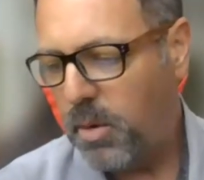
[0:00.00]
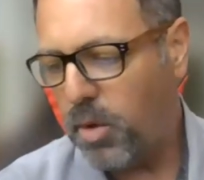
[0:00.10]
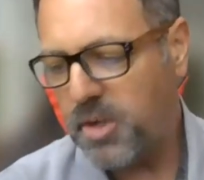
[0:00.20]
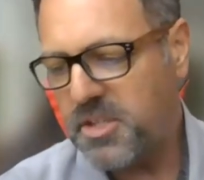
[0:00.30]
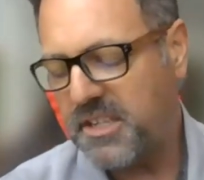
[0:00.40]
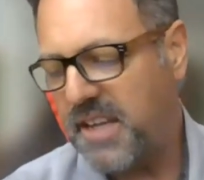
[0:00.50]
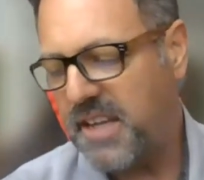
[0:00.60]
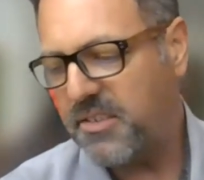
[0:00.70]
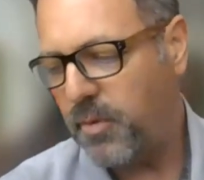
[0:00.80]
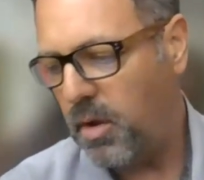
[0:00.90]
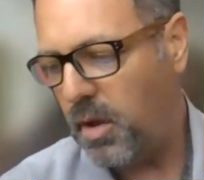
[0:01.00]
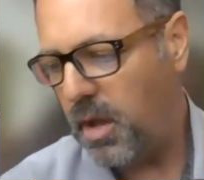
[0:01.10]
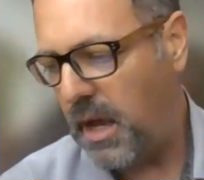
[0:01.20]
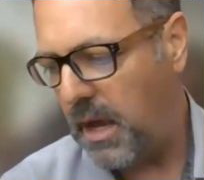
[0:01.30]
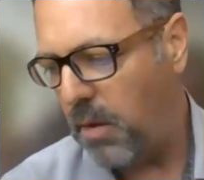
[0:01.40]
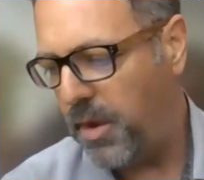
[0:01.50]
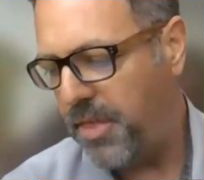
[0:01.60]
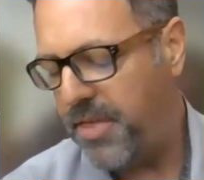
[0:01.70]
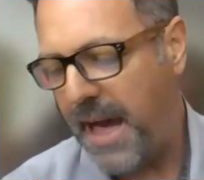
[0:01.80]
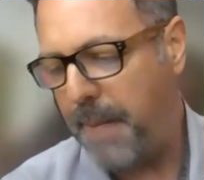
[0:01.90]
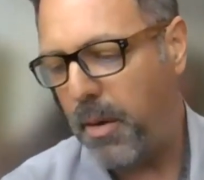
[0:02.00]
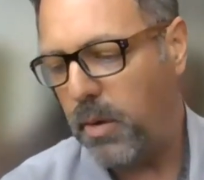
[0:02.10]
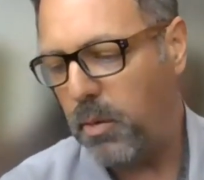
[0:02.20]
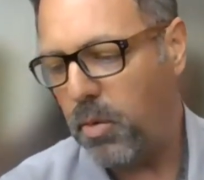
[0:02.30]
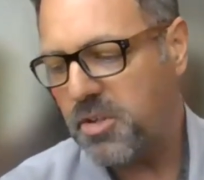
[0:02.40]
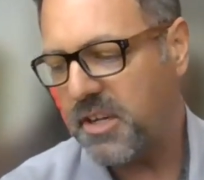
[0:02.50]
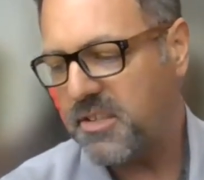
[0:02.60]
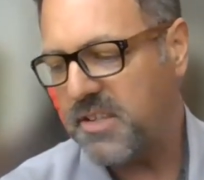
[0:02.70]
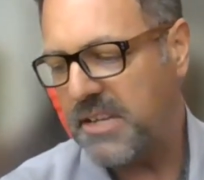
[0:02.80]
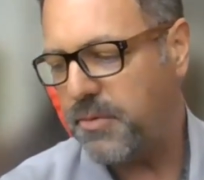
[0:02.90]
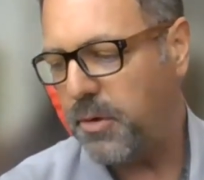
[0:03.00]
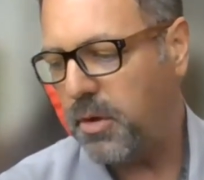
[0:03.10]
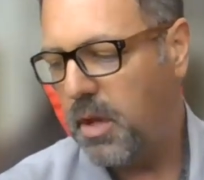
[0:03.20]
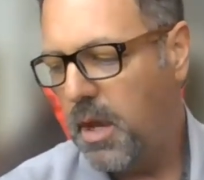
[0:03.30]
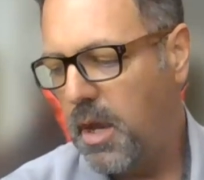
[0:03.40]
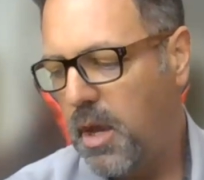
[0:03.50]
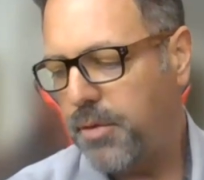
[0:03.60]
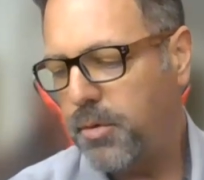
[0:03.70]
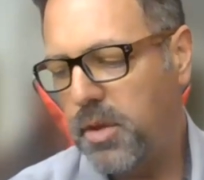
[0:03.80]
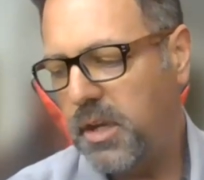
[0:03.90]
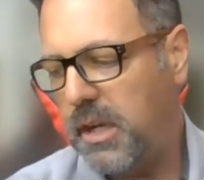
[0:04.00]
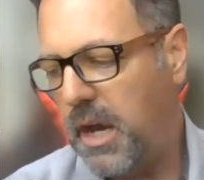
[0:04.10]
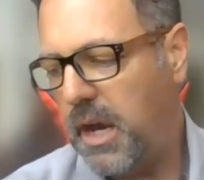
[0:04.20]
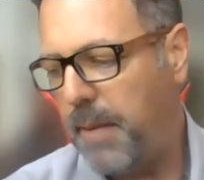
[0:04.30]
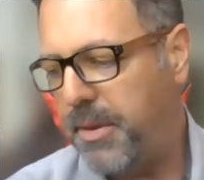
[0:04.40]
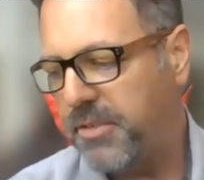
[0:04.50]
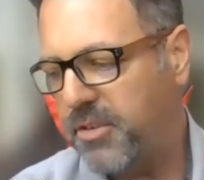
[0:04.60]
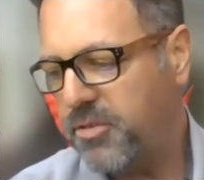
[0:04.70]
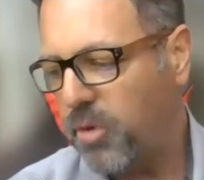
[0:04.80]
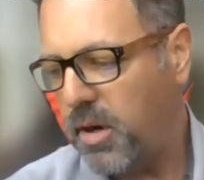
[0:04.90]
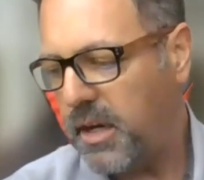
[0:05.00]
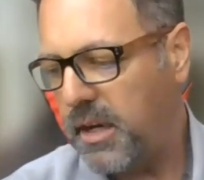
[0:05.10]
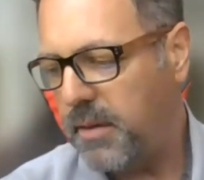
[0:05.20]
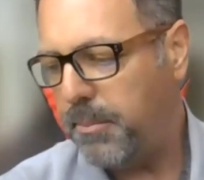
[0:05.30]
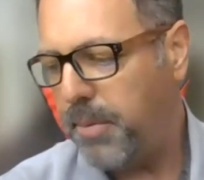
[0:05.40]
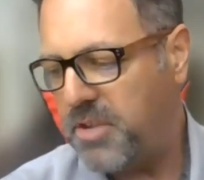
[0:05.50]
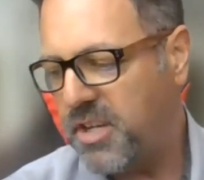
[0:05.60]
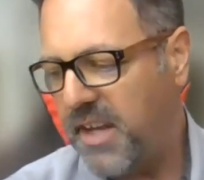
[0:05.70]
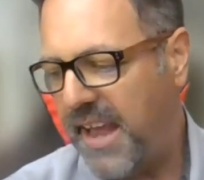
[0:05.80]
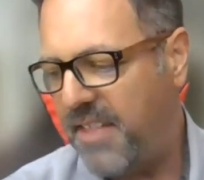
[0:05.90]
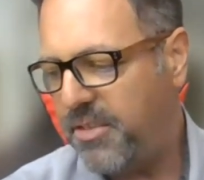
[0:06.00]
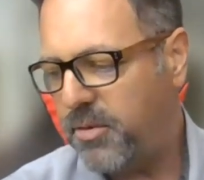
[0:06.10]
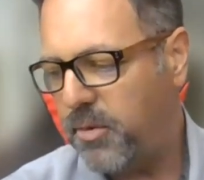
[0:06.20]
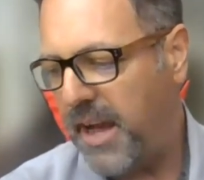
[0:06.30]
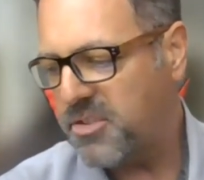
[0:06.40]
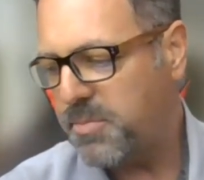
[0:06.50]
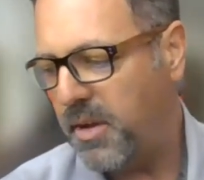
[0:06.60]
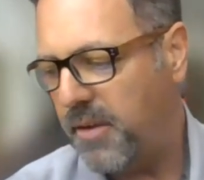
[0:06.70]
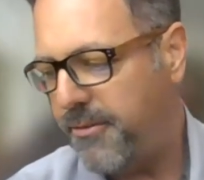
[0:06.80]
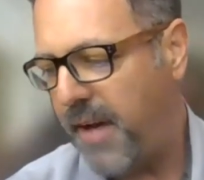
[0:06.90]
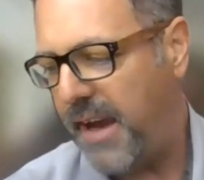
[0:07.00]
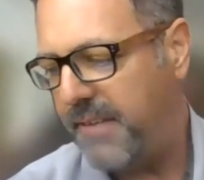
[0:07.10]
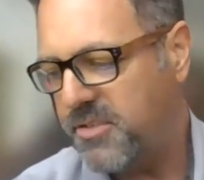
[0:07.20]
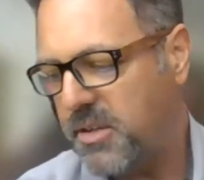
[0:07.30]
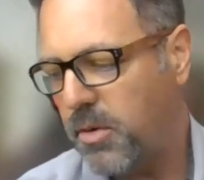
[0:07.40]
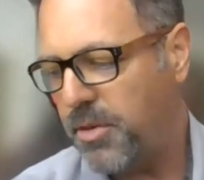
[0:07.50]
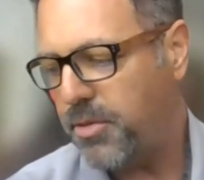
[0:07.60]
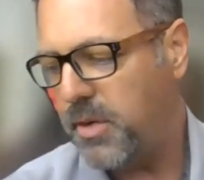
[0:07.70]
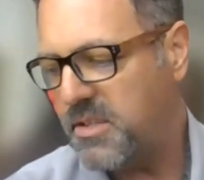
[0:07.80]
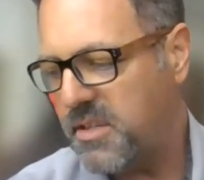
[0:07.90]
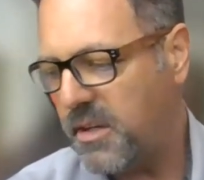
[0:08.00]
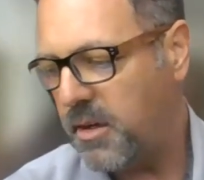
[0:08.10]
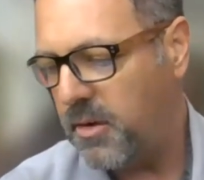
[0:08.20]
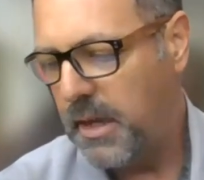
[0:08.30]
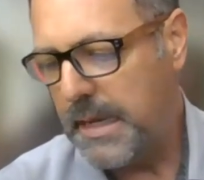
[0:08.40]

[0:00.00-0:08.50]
We weren't successful with that, but we were successful through the Business Oregon budget and through House Bill 5030